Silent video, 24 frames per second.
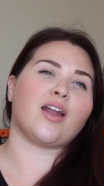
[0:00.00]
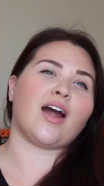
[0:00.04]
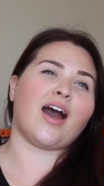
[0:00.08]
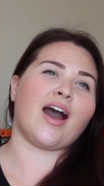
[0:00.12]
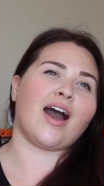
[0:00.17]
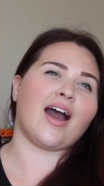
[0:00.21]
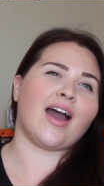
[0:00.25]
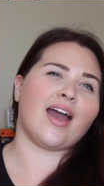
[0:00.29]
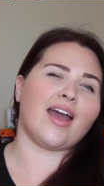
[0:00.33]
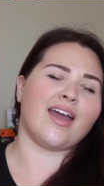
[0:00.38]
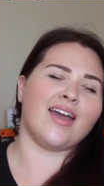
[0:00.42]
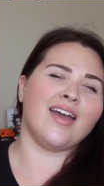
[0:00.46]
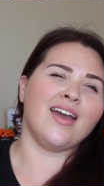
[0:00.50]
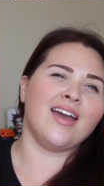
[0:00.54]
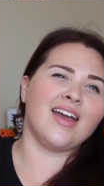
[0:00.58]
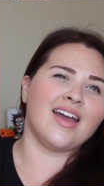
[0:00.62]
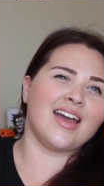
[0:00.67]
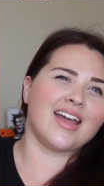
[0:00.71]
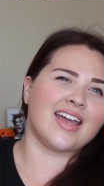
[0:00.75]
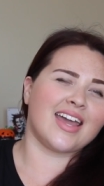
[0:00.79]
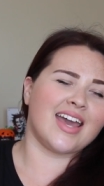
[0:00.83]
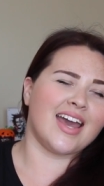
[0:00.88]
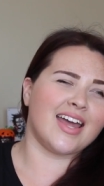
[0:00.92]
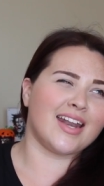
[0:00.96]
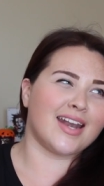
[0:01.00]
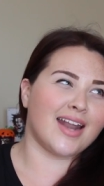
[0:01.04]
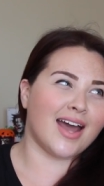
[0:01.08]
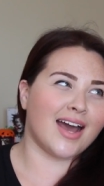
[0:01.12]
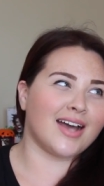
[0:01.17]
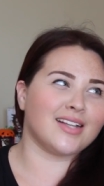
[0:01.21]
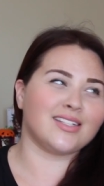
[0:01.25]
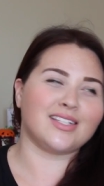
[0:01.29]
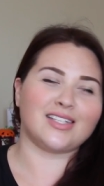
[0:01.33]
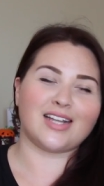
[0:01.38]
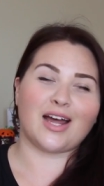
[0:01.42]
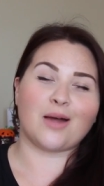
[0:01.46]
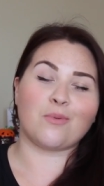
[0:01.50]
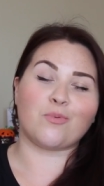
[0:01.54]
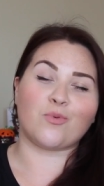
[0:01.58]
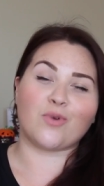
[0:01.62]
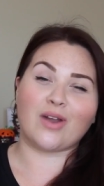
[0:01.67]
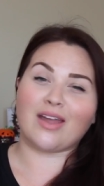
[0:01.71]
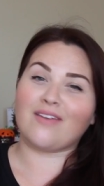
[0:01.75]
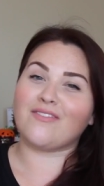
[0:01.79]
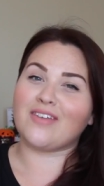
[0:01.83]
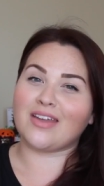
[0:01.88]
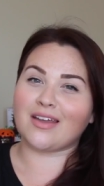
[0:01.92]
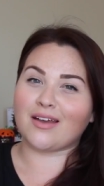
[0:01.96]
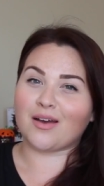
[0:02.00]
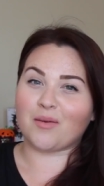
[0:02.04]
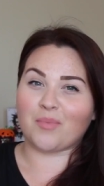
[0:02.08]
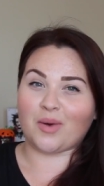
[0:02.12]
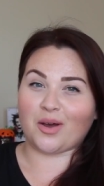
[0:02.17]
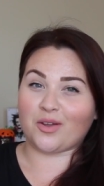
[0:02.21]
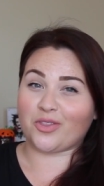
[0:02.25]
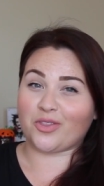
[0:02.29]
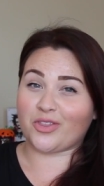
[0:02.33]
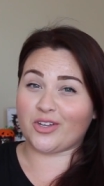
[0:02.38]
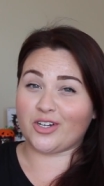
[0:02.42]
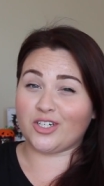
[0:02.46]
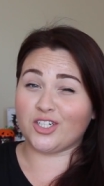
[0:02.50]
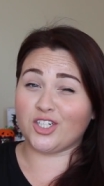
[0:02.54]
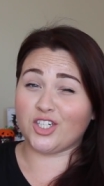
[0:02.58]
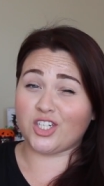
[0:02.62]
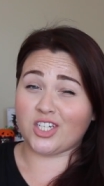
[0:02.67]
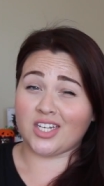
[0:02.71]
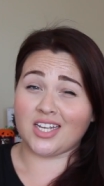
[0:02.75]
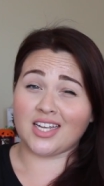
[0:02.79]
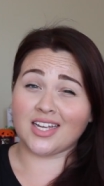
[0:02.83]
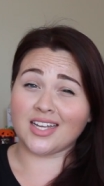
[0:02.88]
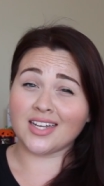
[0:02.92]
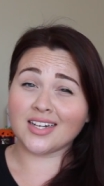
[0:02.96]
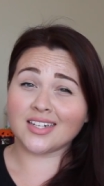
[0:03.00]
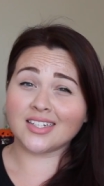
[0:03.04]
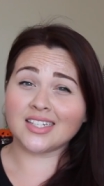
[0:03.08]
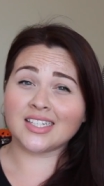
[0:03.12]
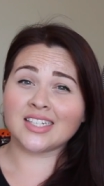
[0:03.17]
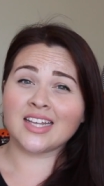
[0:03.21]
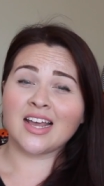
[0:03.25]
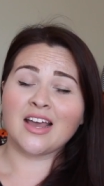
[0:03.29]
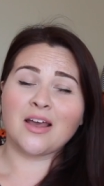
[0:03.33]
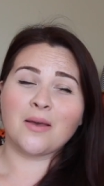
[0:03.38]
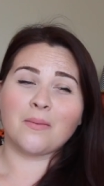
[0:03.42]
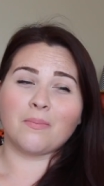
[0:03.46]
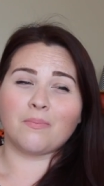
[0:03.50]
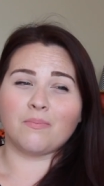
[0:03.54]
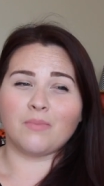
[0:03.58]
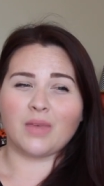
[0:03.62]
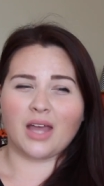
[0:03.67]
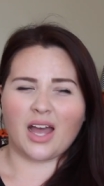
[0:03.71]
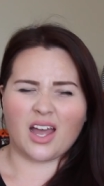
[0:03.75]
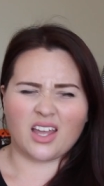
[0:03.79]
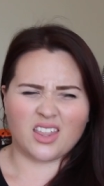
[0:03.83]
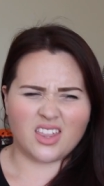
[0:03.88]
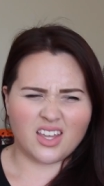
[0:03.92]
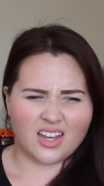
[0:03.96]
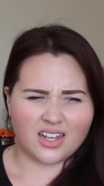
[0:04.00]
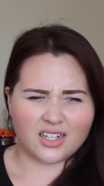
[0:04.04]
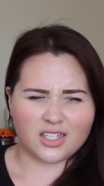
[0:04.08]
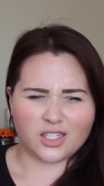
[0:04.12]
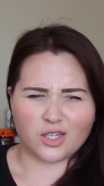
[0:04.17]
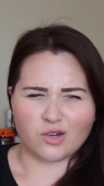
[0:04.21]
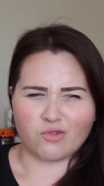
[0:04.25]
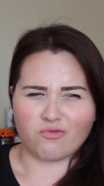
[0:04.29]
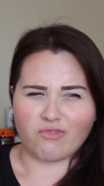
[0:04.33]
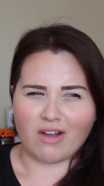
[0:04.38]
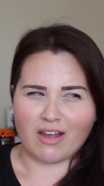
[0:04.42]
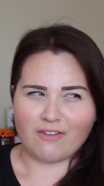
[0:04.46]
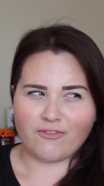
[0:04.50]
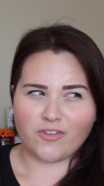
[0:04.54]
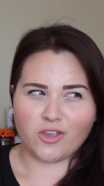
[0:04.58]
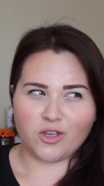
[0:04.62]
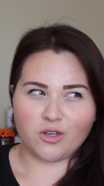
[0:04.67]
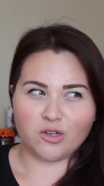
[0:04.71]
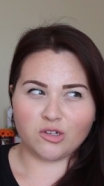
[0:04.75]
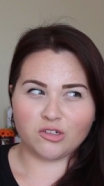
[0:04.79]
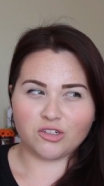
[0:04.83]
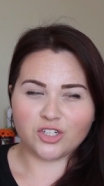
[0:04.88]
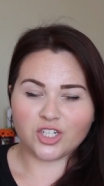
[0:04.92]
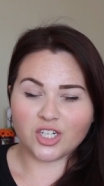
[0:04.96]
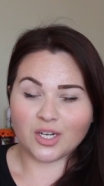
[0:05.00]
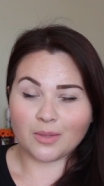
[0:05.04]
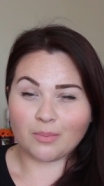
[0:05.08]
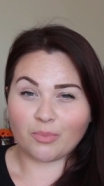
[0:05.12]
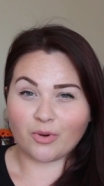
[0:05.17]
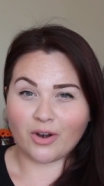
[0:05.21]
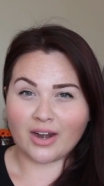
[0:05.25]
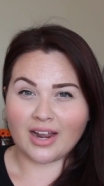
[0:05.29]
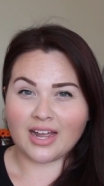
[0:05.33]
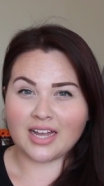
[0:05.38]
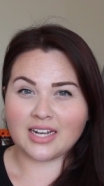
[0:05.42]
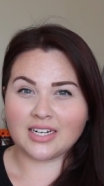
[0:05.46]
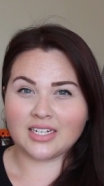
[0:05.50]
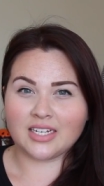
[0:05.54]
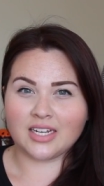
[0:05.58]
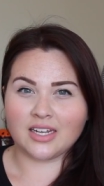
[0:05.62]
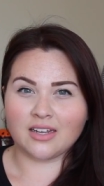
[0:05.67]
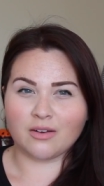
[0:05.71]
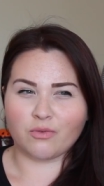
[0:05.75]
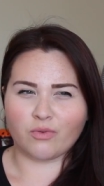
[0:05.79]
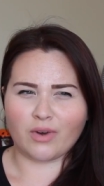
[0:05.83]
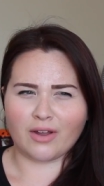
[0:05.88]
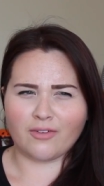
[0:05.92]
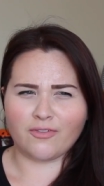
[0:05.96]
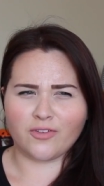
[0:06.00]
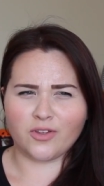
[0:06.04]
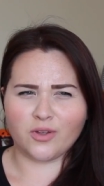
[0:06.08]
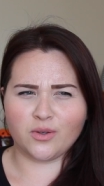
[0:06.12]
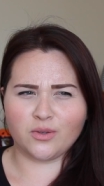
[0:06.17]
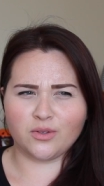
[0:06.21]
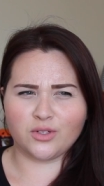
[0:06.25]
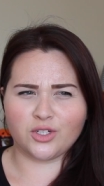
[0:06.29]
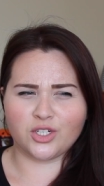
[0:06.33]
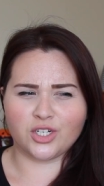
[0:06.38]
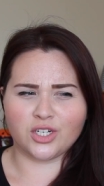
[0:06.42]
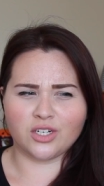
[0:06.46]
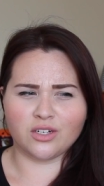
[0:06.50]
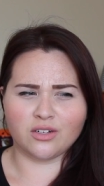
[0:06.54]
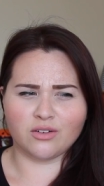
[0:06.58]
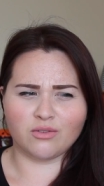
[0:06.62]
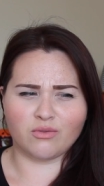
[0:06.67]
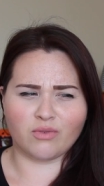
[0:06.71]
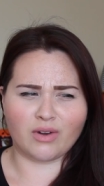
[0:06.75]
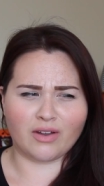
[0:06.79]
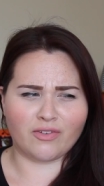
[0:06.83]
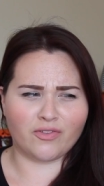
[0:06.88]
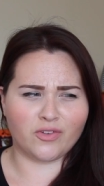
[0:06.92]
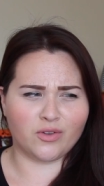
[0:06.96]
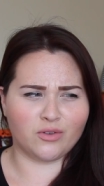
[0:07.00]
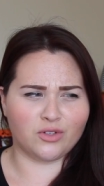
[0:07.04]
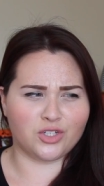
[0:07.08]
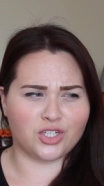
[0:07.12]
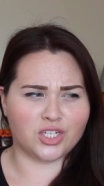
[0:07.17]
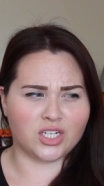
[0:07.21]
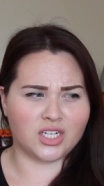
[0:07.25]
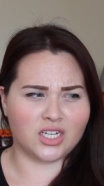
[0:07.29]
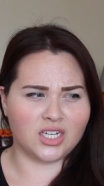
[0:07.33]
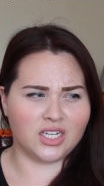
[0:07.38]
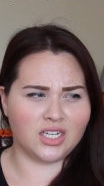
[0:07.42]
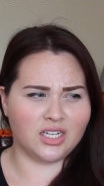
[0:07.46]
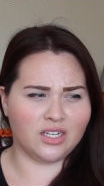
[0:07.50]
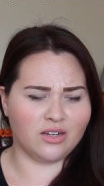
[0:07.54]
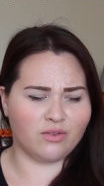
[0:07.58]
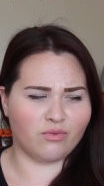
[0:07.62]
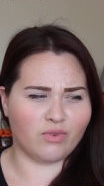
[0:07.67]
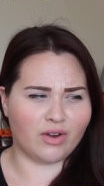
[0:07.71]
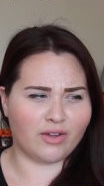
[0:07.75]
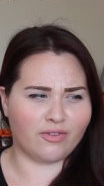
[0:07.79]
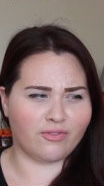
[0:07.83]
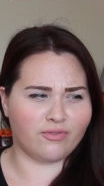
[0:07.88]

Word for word: that I cannot stop raving about their jeans. I think it's the Refuge brand. Refuge. It's